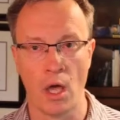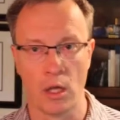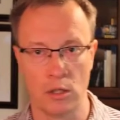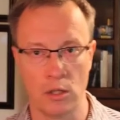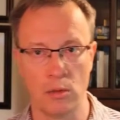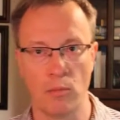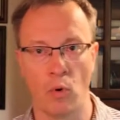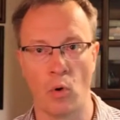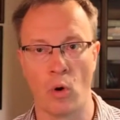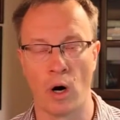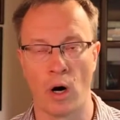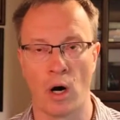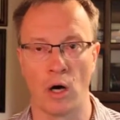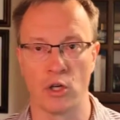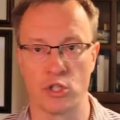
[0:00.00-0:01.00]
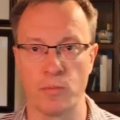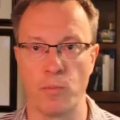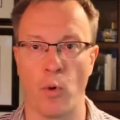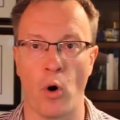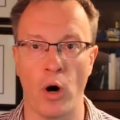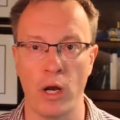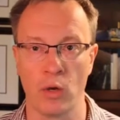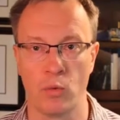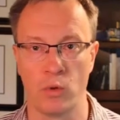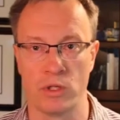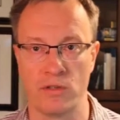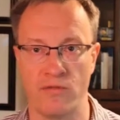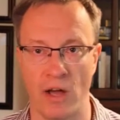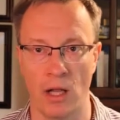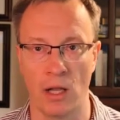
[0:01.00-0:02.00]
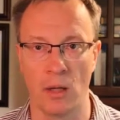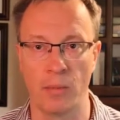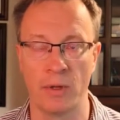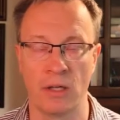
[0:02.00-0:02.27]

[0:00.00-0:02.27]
the more spurring we develop,